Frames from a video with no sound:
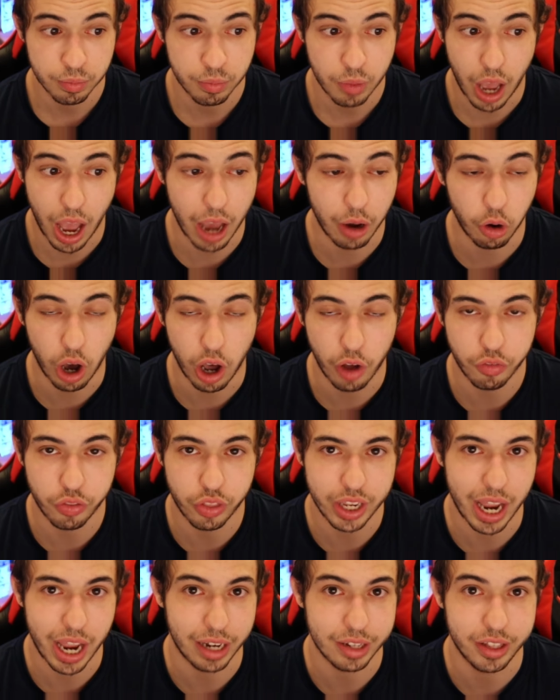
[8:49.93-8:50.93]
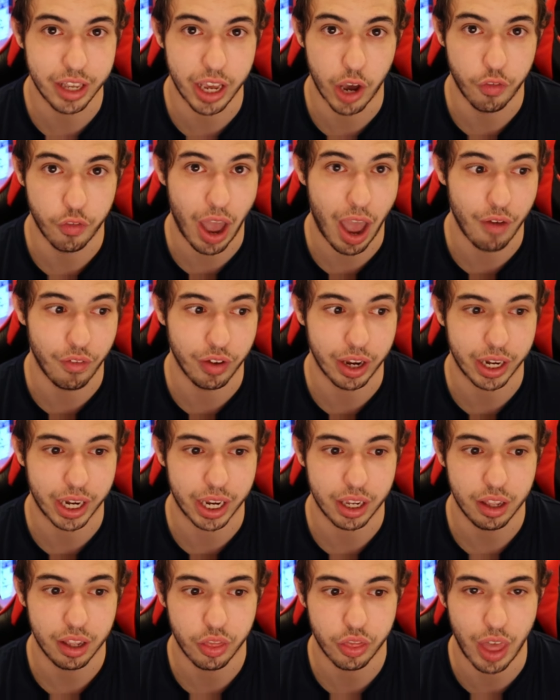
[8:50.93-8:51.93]
I love the idea of having
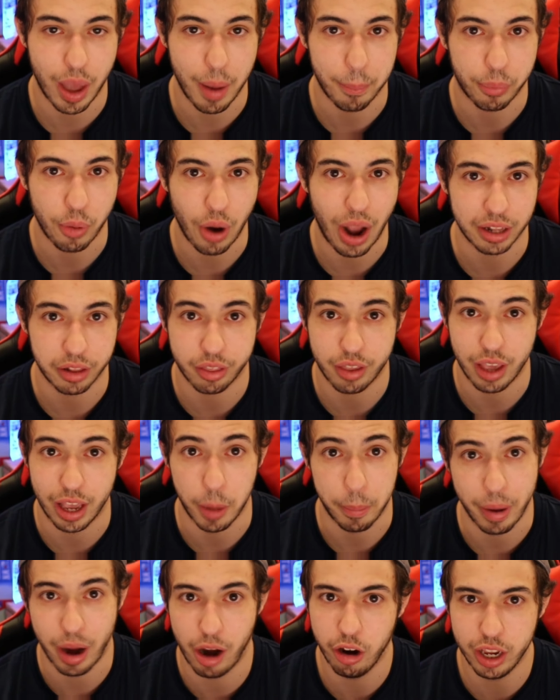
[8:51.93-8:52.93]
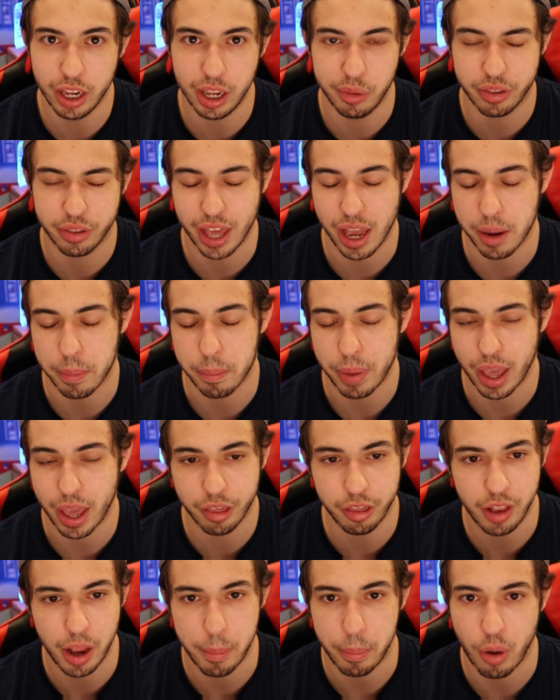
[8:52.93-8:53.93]
them practice. And apparently he was getting
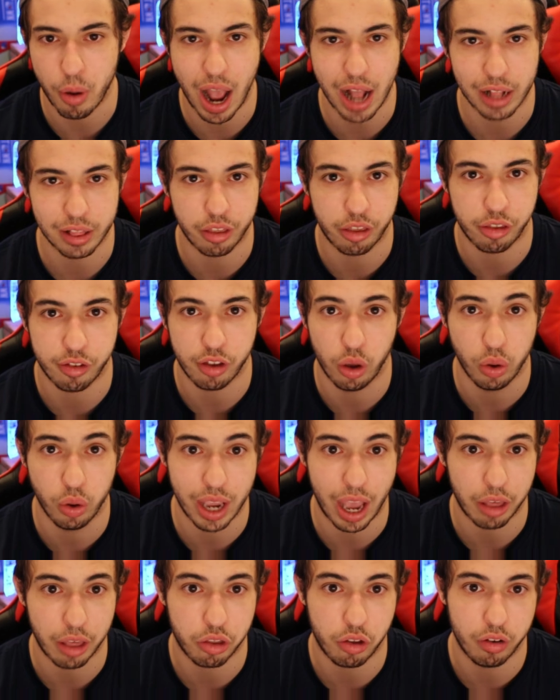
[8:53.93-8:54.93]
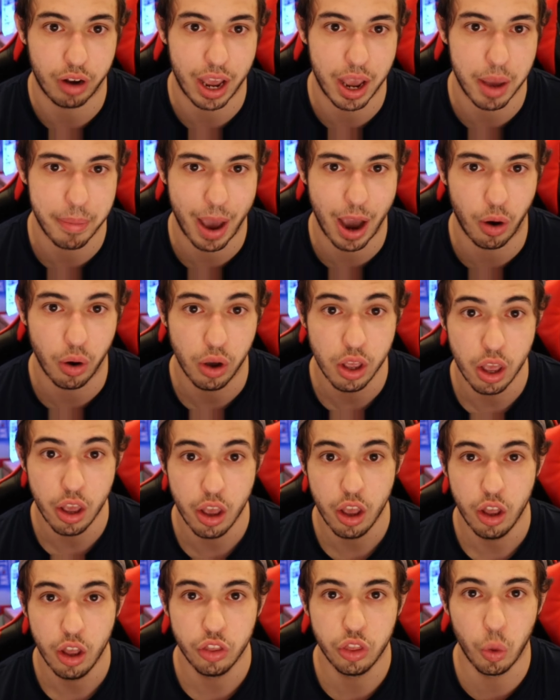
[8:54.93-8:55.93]
pissed at practice too yesterday about
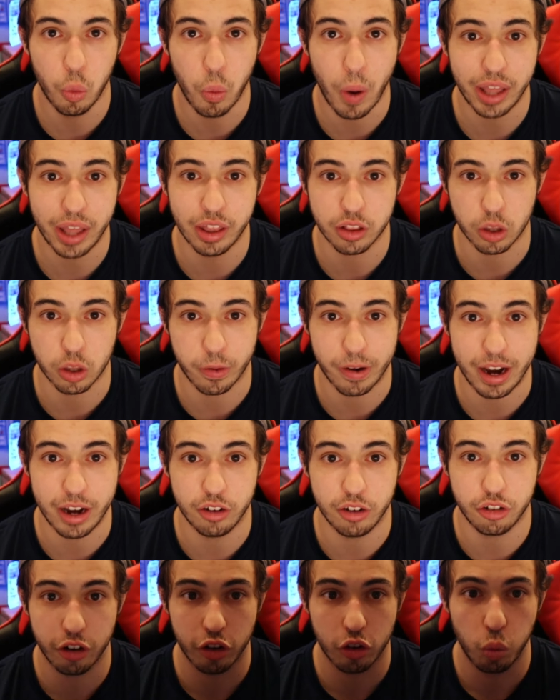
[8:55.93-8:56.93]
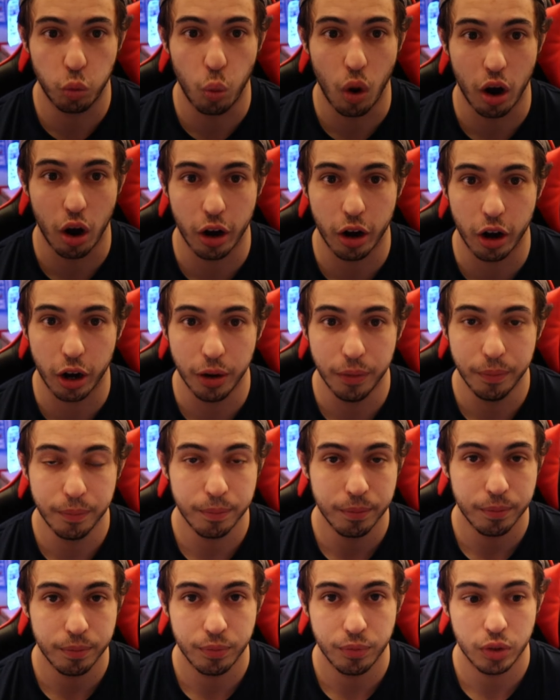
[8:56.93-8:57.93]
the way that the Rangers were
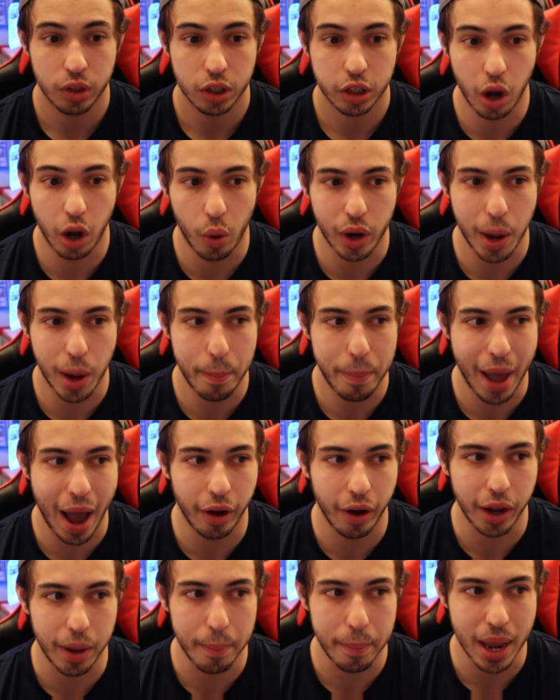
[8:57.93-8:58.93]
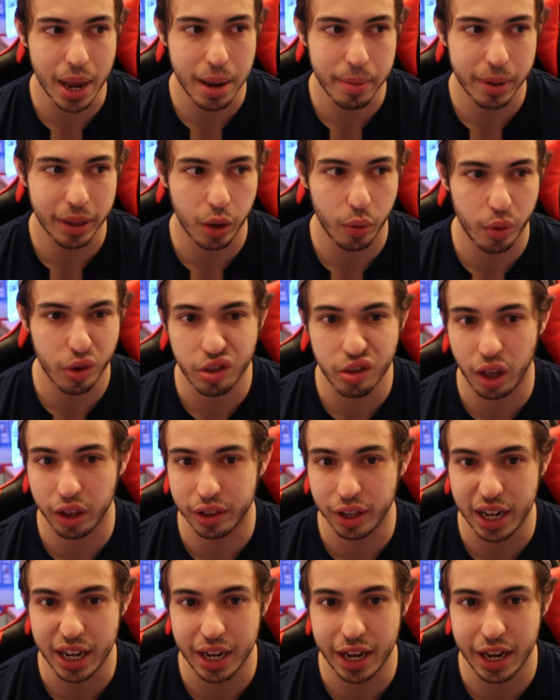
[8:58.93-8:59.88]
going about it. Maybe there was something he